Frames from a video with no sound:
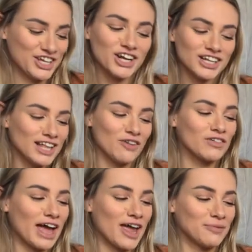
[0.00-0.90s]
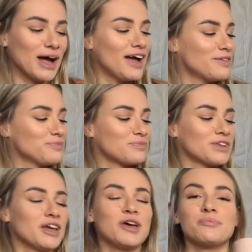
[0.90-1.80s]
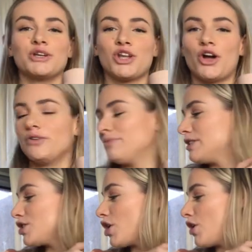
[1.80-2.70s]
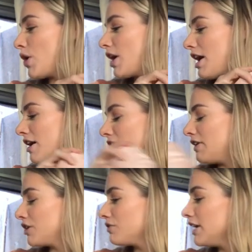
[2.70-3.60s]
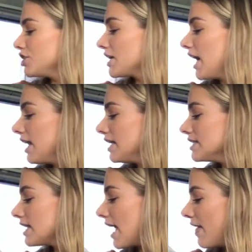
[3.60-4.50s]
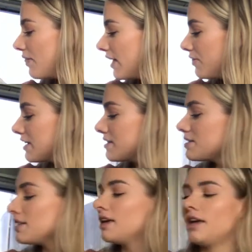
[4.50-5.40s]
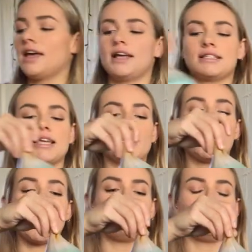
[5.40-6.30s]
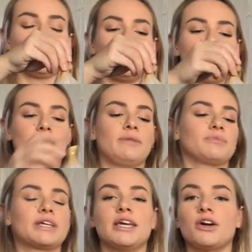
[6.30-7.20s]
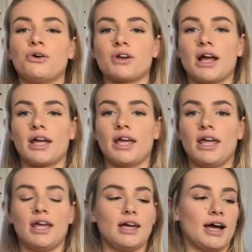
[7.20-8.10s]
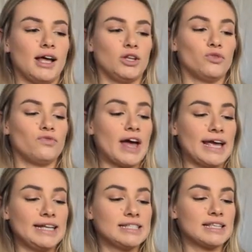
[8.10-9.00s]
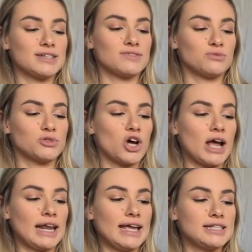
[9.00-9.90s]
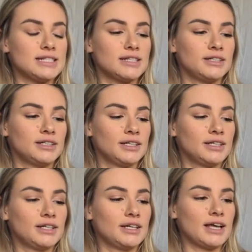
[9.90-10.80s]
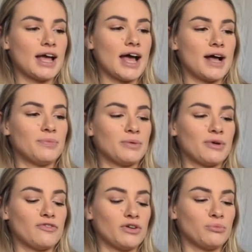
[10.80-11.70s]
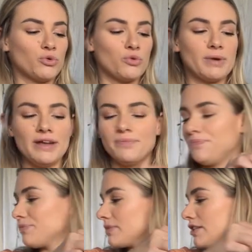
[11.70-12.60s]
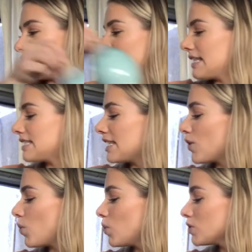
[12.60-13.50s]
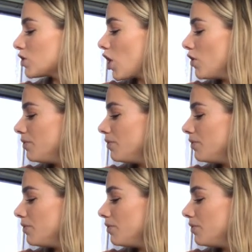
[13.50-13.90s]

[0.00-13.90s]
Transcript: Gotta love Kmart. But no, so I found a range of colours, and then this, it's like light blue but kikorangi little vase that's from Thailand that my friend brought me. So that's there also.